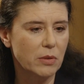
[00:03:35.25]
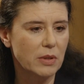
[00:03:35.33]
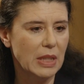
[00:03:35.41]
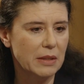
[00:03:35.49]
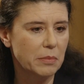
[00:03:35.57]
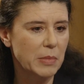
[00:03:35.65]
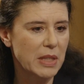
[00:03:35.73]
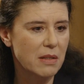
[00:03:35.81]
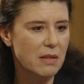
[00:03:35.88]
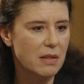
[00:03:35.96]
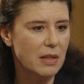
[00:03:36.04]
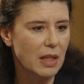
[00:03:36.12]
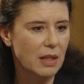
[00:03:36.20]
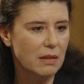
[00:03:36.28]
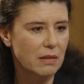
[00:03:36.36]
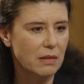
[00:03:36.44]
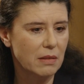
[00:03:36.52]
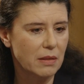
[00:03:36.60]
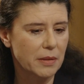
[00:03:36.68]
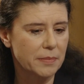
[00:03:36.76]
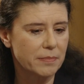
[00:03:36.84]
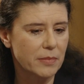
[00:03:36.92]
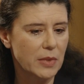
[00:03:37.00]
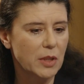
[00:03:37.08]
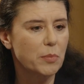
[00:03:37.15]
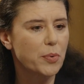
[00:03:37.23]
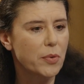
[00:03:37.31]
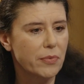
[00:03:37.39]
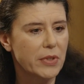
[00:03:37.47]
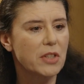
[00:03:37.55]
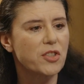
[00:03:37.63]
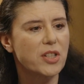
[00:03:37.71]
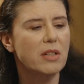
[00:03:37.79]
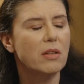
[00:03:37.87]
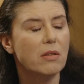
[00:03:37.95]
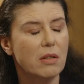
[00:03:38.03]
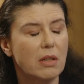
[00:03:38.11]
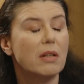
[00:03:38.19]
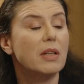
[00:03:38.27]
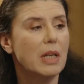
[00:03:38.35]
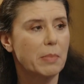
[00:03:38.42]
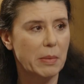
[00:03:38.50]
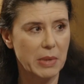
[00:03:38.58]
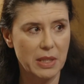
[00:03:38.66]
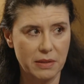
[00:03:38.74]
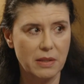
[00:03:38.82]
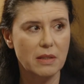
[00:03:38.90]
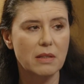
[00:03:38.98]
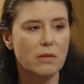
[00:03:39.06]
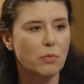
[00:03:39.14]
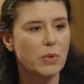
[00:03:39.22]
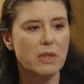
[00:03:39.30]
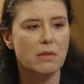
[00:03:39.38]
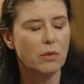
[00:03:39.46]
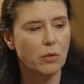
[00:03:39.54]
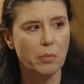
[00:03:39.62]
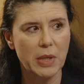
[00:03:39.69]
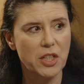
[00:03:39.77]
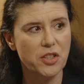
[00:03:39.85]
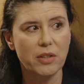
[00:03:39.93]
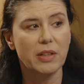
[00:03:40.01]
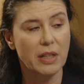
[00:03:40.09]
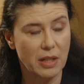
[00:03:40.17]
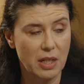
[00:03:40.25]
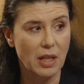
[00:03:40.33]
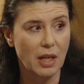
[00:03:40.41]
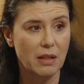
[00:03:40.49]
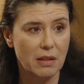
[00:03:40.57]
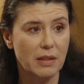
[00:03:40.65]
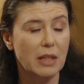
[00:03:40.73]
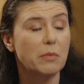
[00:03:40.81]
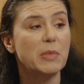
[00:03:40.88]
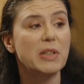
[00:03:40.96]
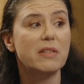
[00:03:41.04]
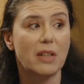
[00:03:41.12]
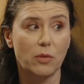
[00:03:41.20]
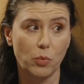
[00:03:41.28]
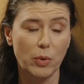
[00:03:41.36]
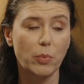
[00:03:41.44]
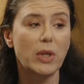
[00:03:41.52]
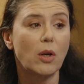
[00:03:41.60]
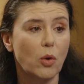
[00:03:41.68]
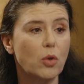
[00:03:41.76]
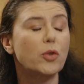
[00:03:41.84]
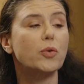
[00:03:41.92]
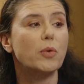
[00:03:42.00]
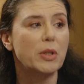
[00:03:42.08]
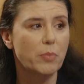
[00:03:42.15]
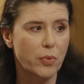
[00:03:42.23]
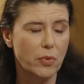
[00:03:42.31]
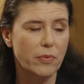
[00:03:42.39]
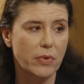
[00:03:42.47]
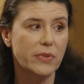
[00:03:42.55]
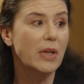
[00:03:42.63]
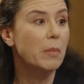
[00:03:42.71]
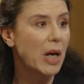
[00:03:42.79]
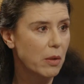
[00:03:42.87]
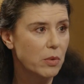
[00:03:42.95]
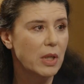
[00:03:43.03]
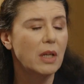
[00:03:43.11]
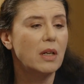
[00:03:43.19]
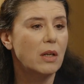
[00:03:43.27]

So that means that improving GNOC capabilities with automation and AI, that means that we will also improve somehow